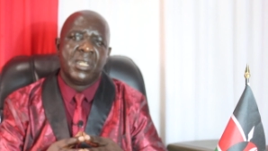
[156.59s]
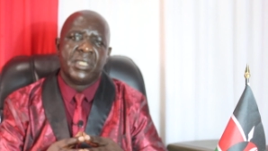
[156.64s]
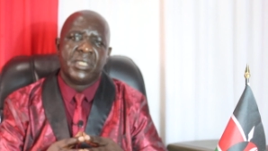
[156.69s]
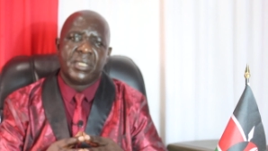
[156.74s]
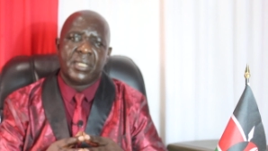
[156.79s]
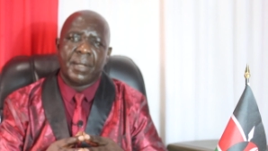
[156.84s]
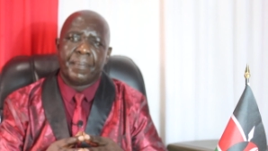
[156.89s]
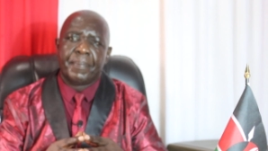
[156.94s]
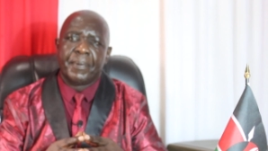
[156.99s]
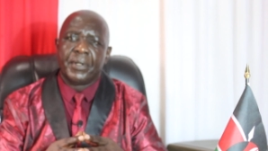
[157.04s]

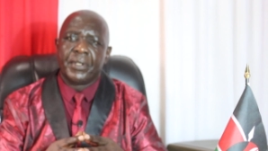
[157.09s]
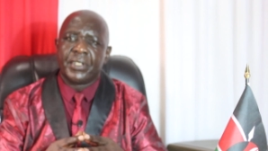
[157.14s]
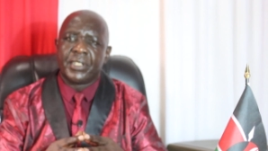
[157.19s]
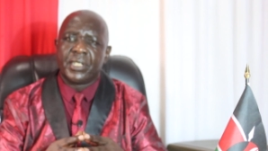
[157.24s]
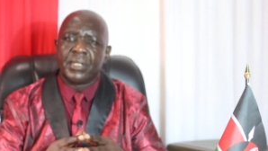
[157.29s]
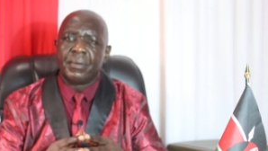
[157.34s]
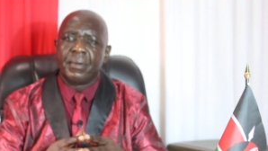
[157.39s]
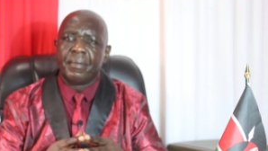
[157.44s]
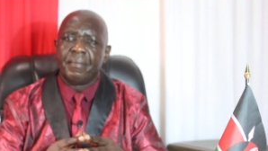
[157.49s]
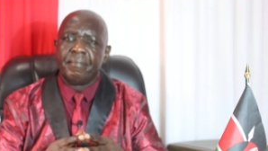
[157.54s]

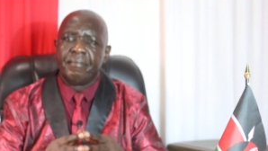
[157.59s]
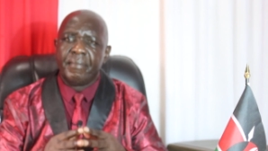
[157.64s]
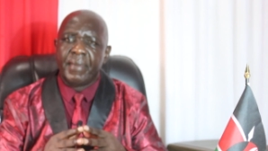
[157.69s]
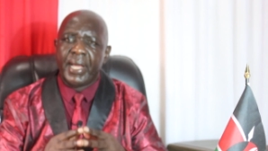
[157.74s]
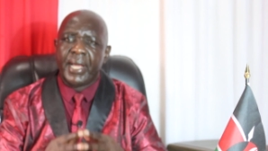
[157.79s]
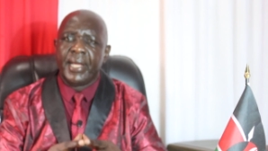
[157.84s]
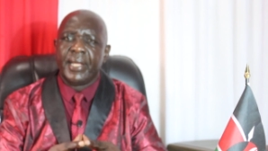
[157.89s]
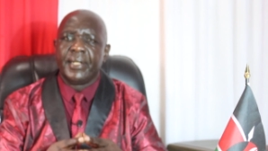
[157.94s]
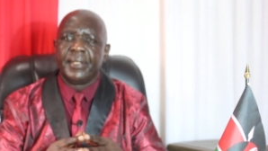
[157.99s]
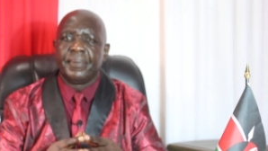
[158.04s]
support
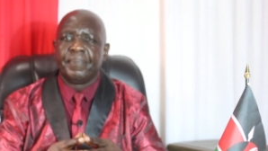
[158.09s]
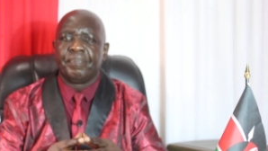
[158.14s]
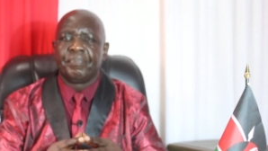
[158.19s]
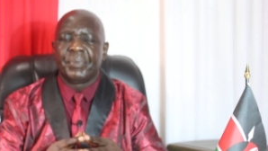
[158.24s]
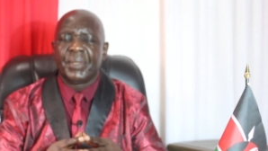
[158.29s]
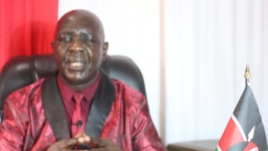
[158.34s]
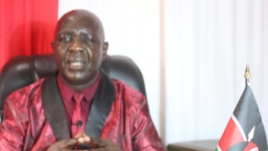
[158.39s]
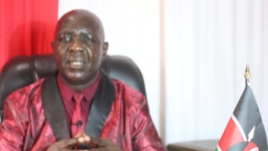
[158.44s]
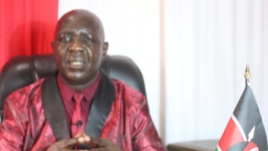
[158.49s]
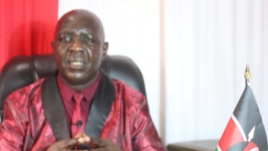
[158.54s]
men
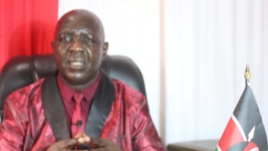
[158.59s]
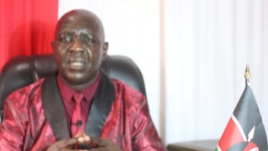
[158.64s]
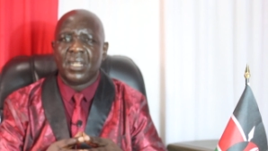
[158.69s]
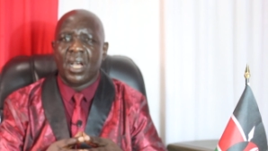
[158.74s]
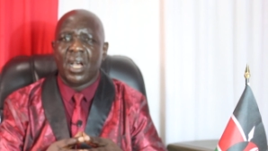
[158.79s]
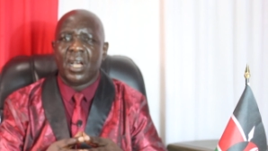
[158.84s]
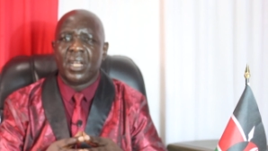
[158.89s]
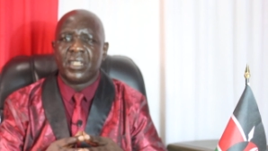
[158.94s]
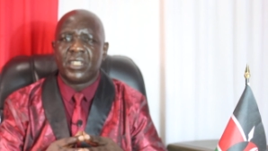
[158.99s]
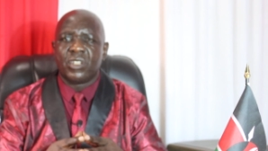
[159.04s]

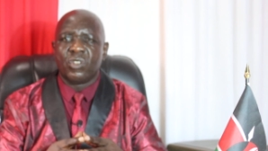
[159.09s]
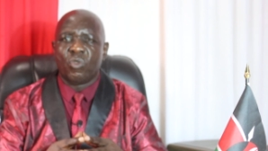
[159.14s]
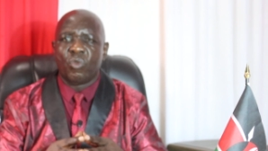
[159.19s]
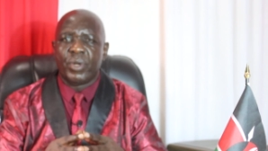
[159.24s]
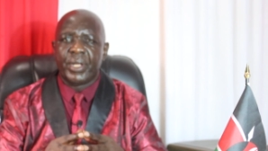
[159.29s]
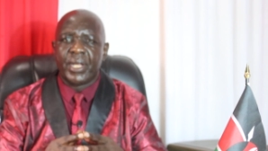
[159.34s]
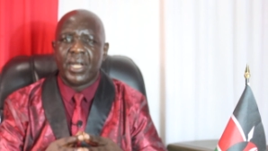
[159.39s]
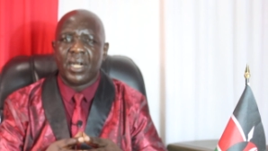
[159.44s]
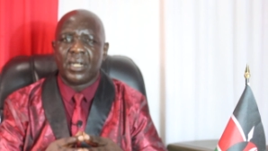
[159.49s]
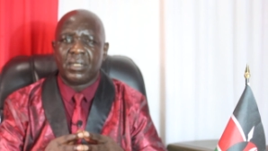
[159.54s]
that
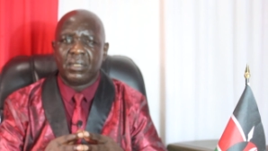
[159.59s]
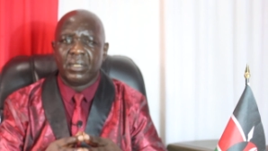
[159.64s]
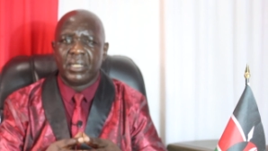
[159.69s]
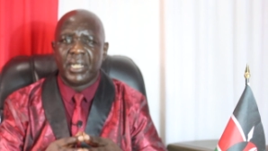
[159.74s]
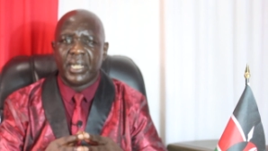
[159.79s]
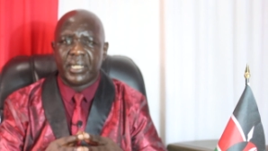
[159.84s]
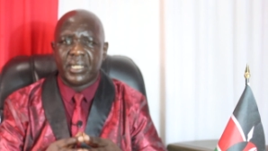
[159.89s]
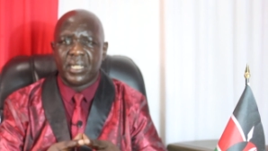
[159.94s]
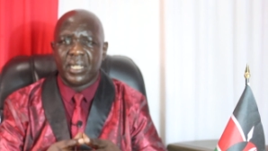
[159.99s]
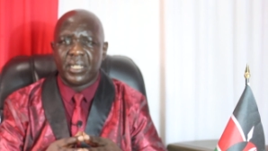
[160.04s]
we are
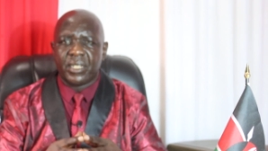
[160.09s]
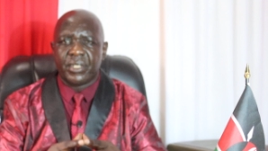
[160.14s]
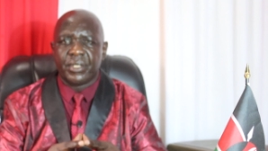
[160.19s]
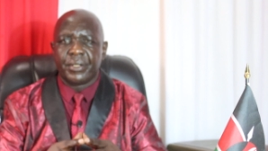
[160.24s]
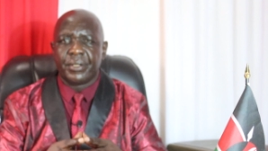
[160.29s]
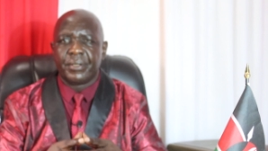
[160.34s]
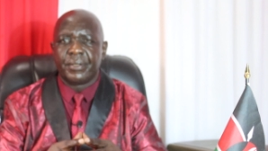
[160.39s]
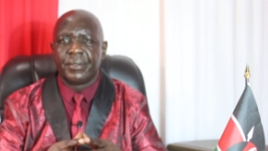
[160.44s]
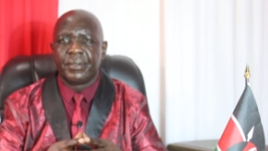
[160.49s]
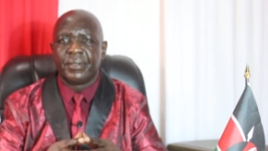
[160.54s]
connected
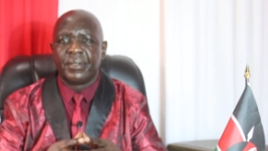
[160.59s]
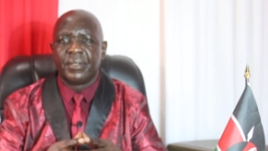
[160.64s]
to.